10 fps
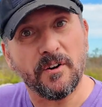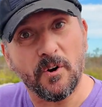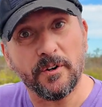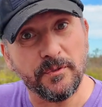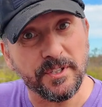
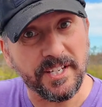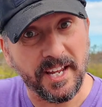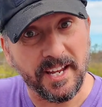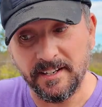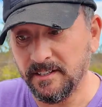they aren't
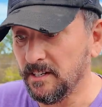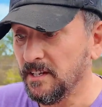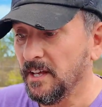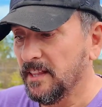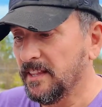
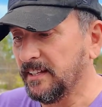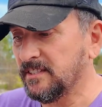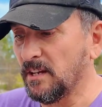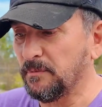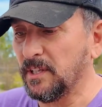retained.
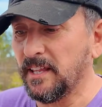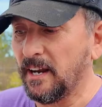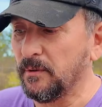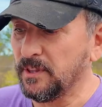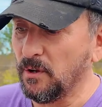That's
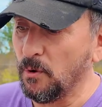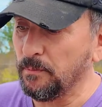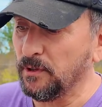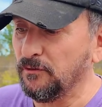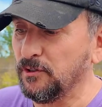something that I would
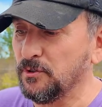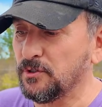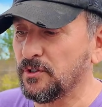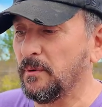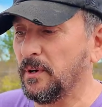hope in the
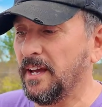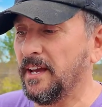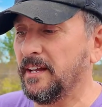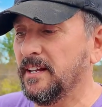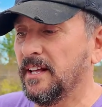future they
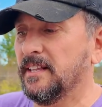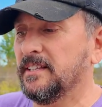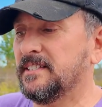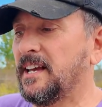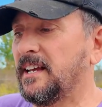would add.
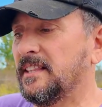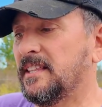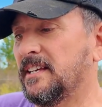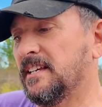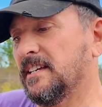The
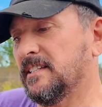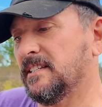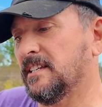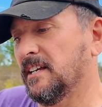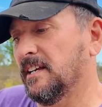second thing
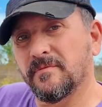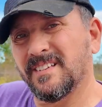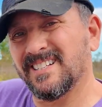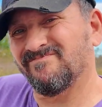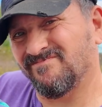is
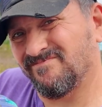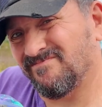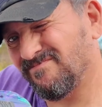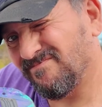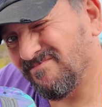
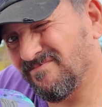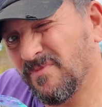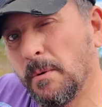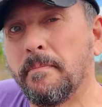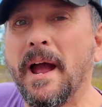
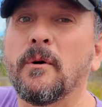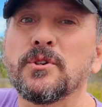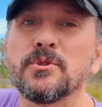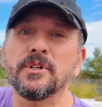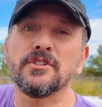the
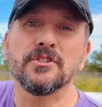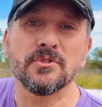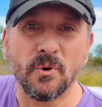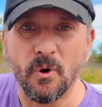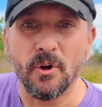power
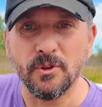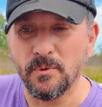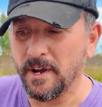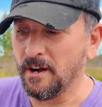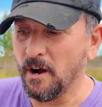switch is
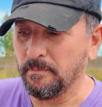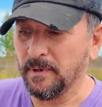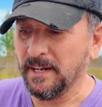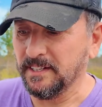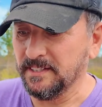all the way
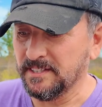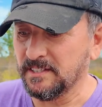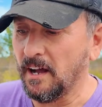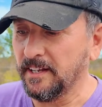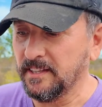up and
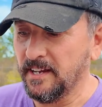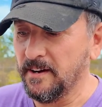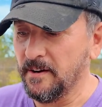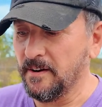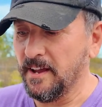inside
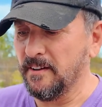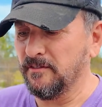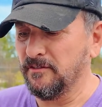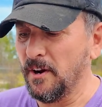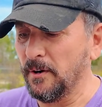there and